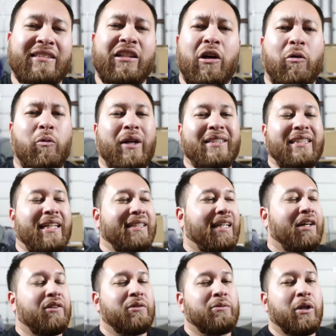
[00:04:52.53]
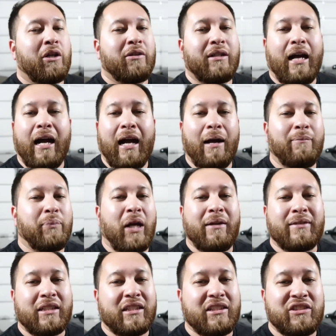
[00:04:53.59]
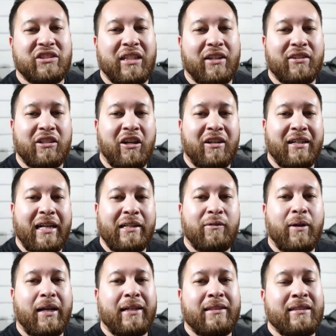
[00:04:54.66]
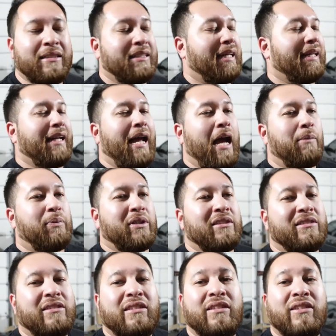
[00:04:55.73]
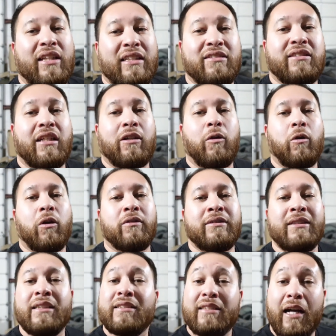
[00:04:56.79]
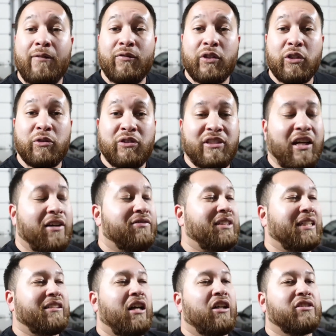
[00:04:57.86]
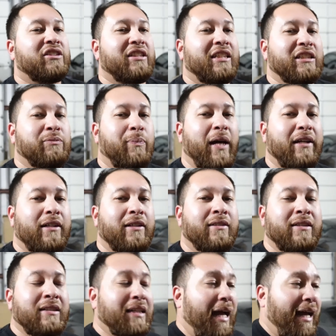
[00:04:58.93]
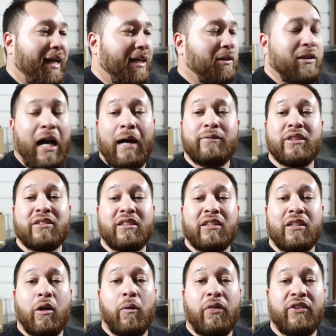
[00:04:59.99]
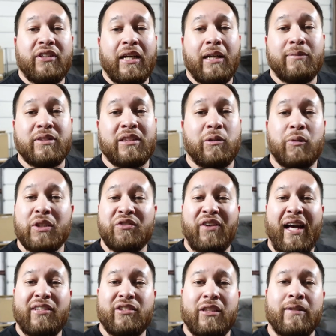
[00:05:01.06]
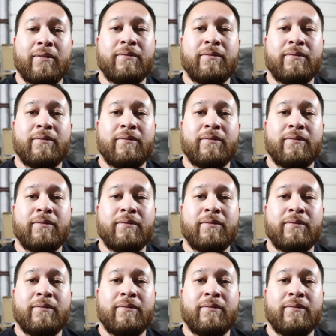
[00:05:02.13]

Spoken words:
you know, one day down the road, I'm probably going to sell the car anyway. It happens. Things get old. Time for new stuff. Technology gets better. And I'm just going to go with the times, see what's faster.